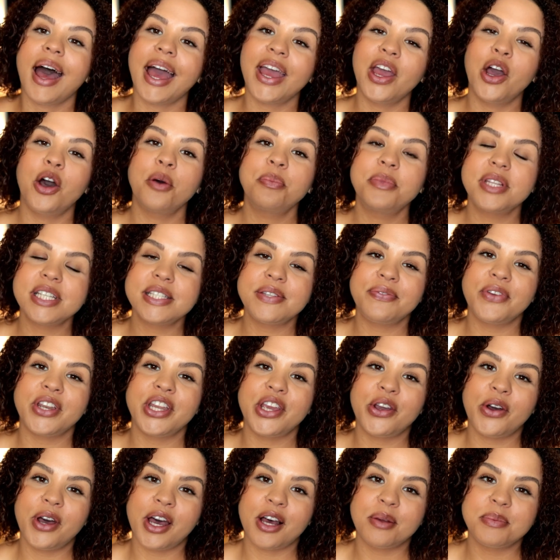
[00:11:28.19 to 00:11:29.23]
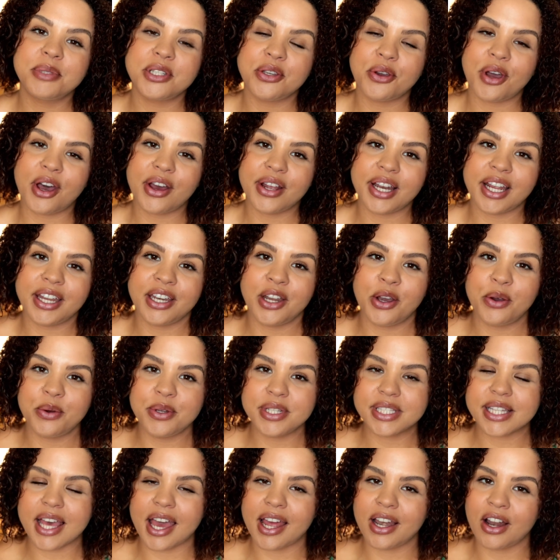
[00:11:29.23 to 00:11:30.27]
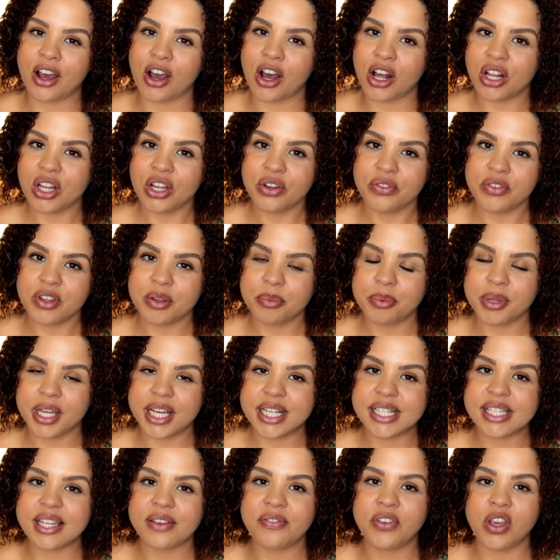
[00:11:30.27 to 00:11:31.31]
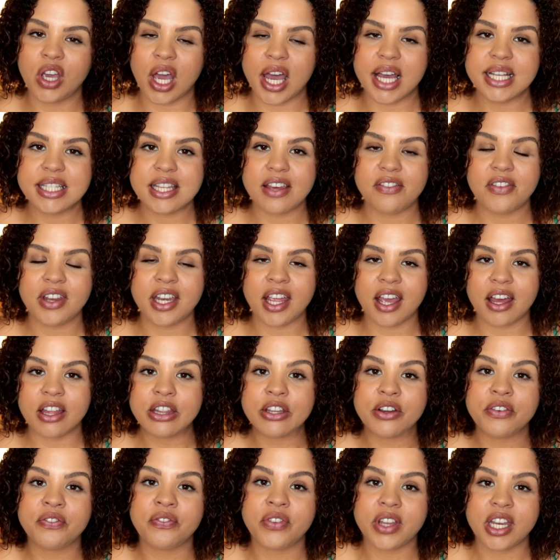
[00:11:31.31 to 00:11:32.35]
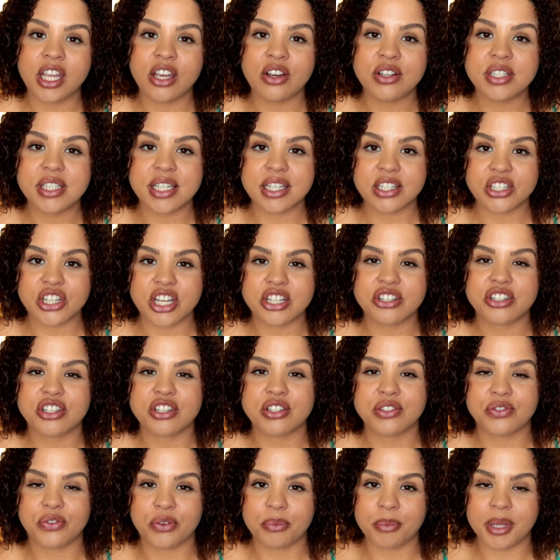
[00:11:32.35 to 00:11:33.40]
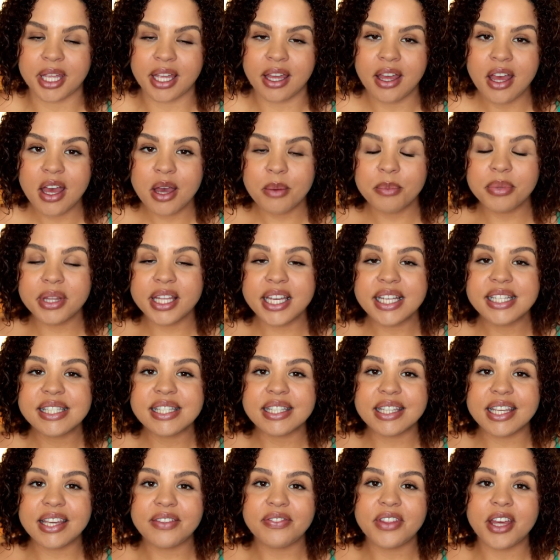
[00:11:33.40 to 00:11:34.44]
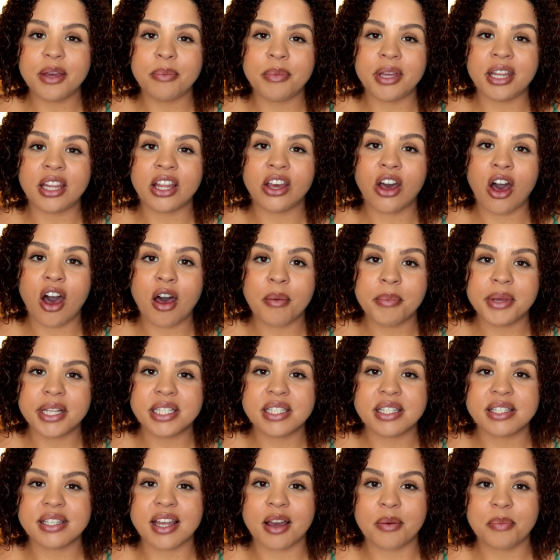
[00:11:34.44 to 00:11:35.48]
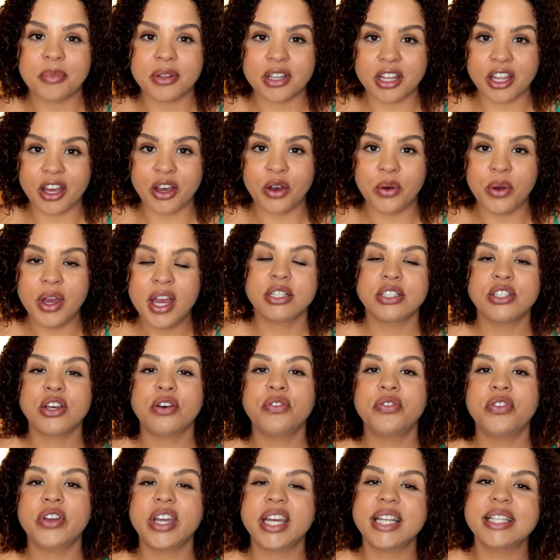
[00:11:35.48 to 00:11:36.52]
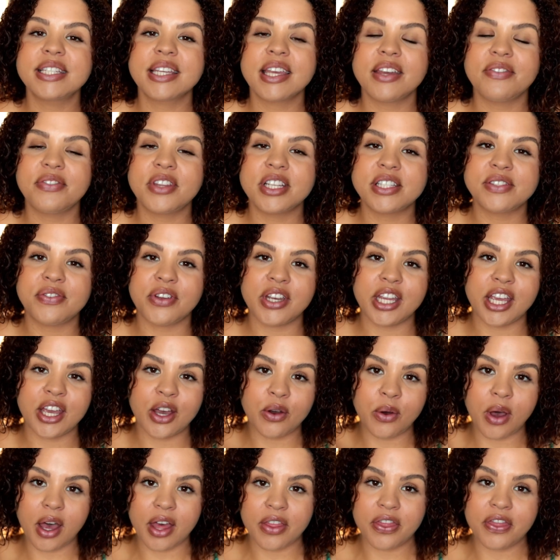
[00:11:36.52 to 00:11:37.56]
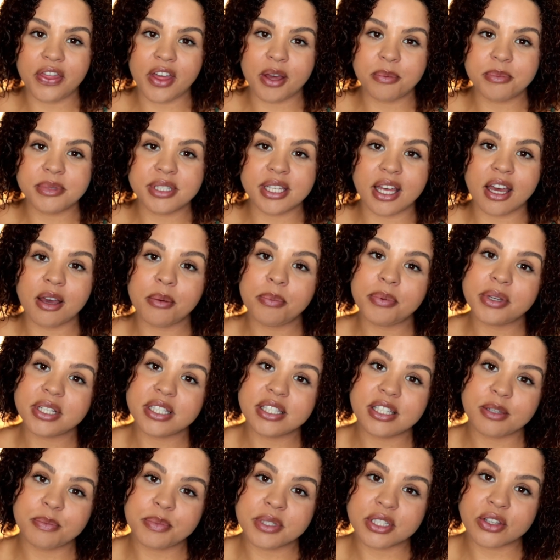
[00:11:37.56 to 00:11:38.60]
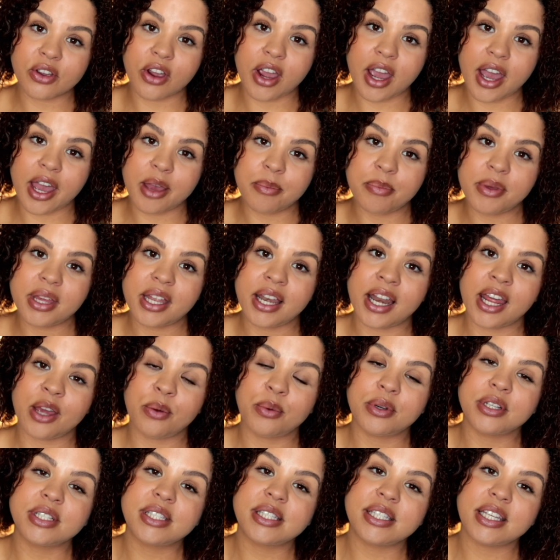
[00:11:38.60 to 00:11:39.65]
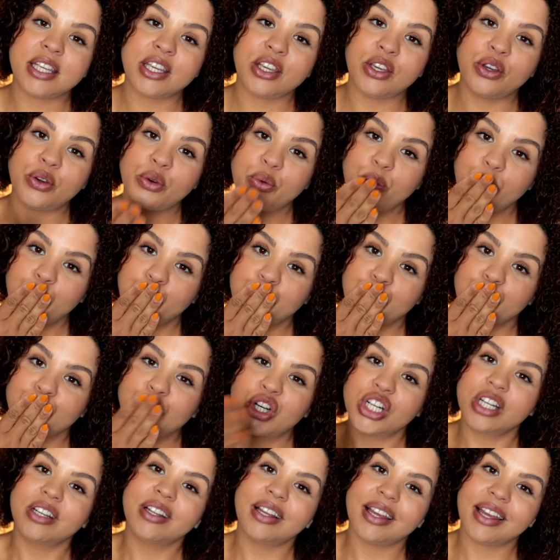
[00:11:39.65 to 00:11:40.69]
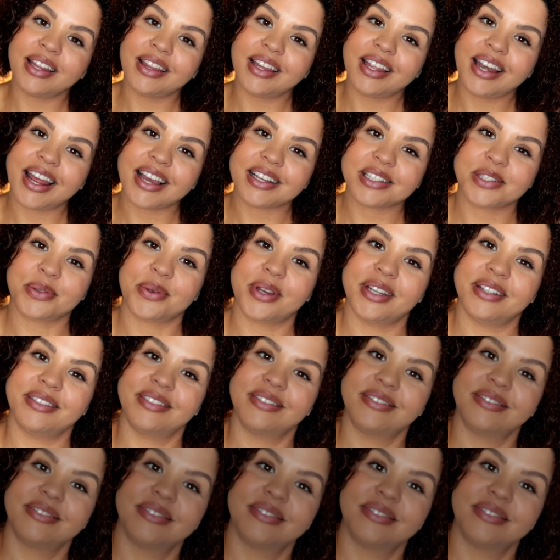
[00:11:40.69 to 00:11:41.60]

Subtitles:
hope this video helped you out. I know it was kind of all over the place. If you guys have any other video suggestions for me, please leave them in the comments down below. Don't forget to give this video a thumbs up, subscribe, and I will see you in the next one.